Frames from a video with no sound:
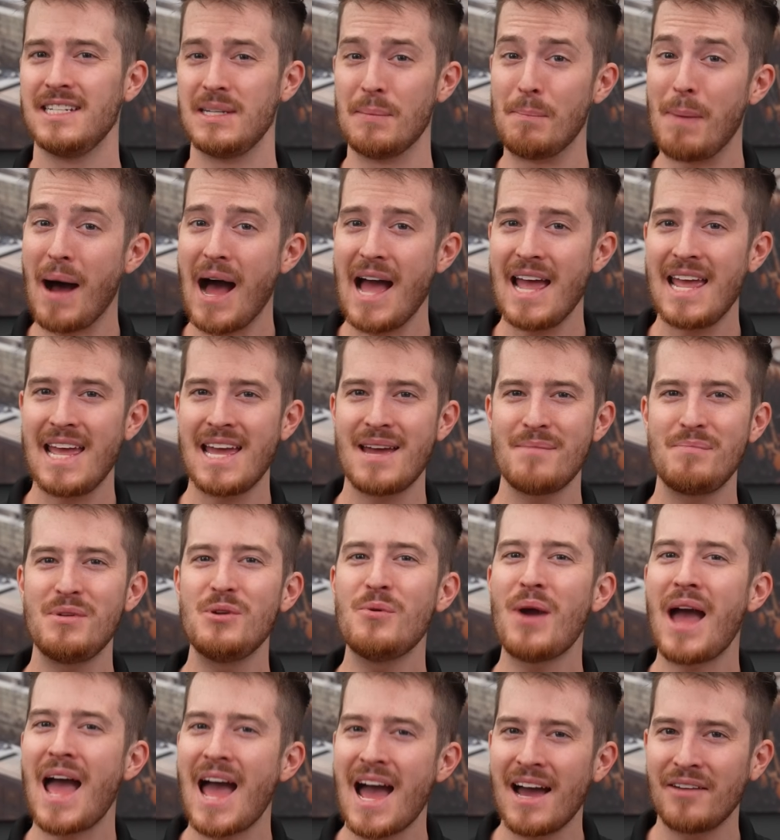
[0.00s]
To bi-amp,
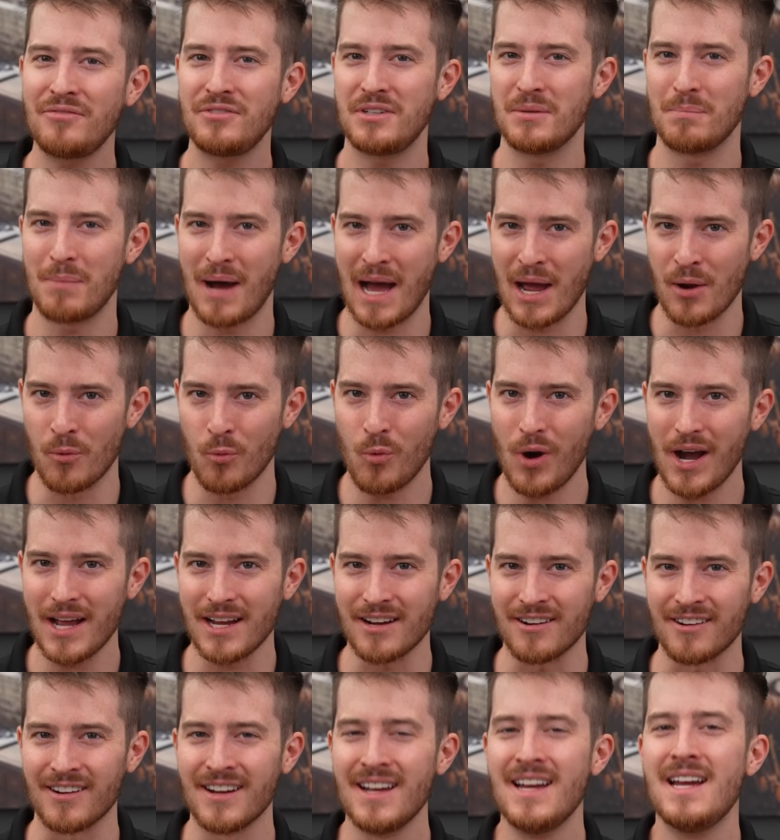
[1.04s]
you have to
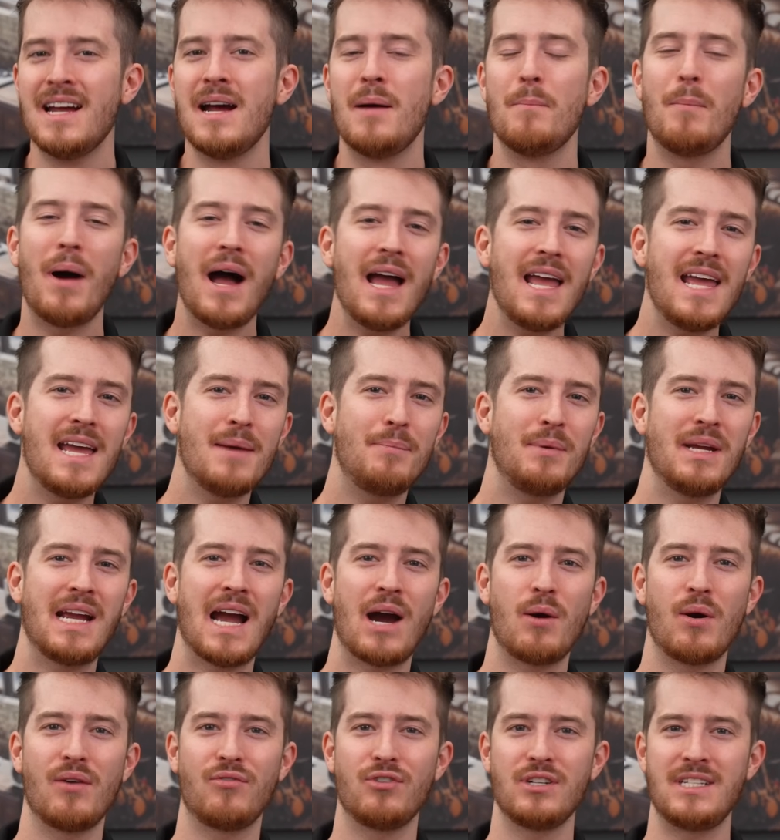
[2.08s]
bi-wire. Bi-amping,
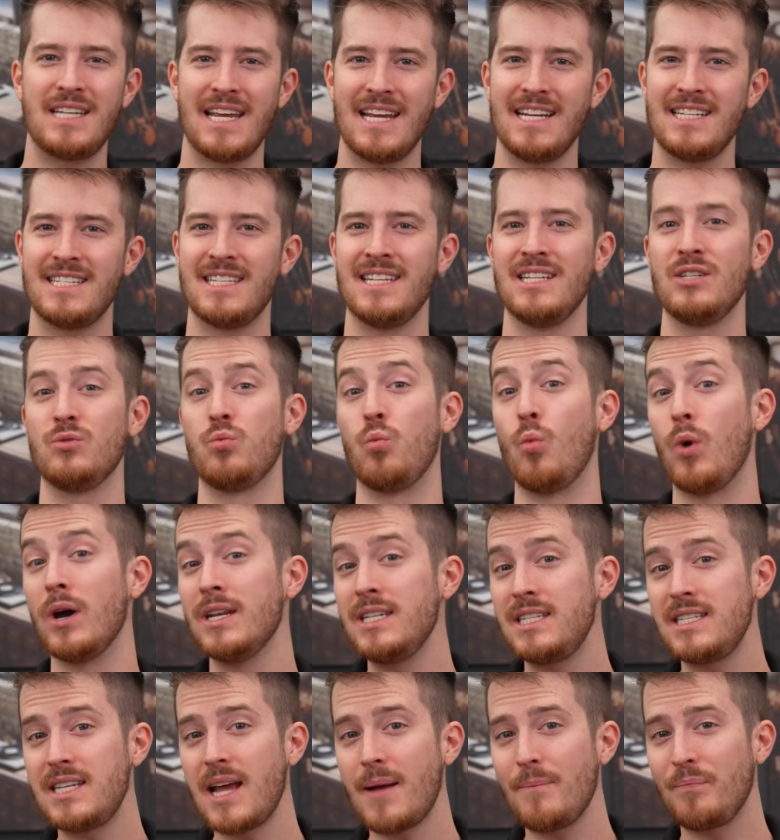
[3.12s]
however, takes things
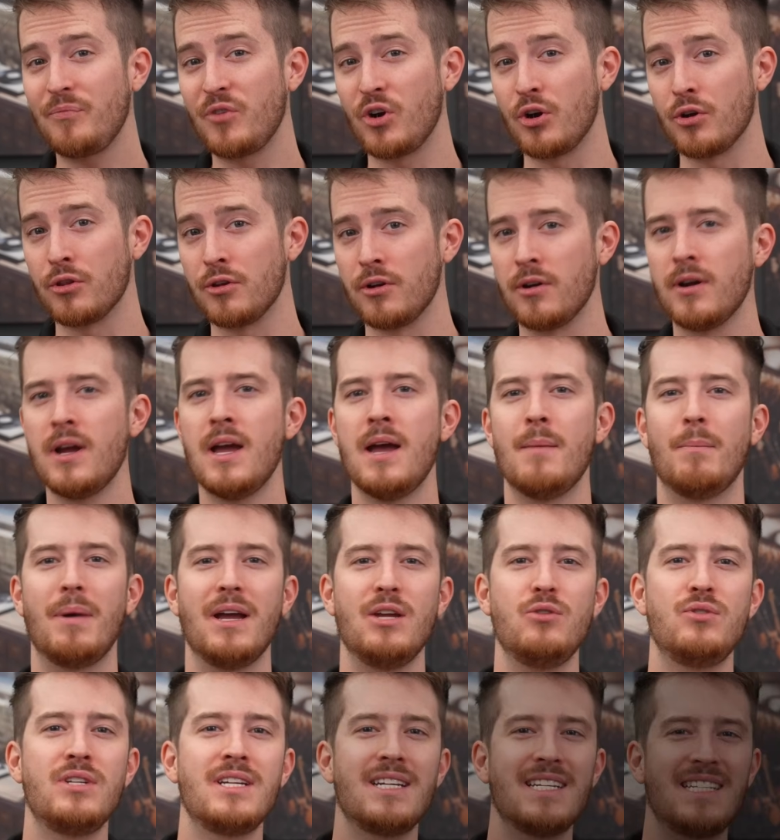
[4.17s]
one step further by
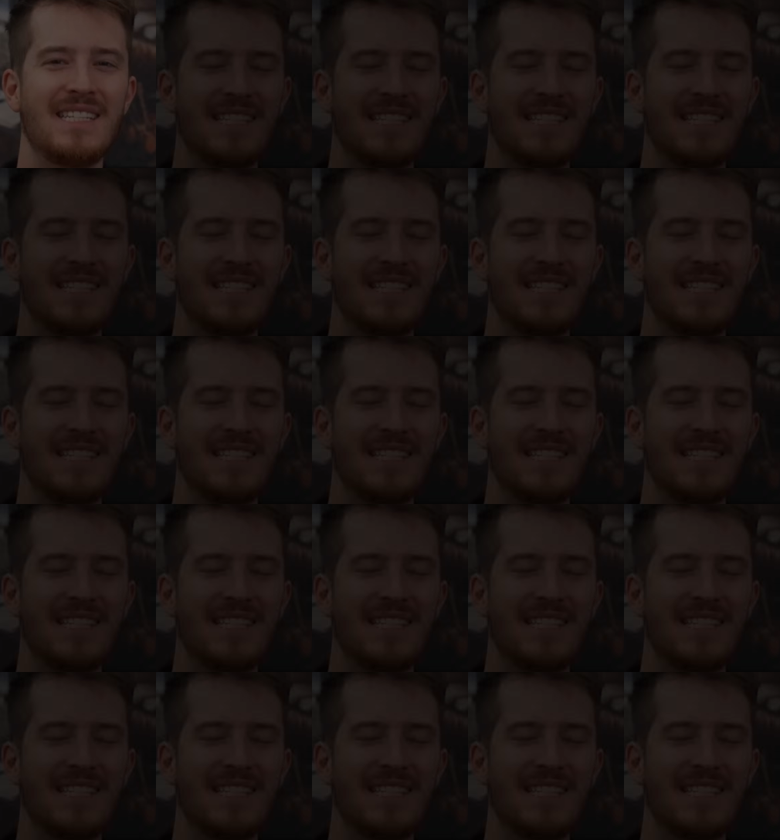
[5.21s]
using a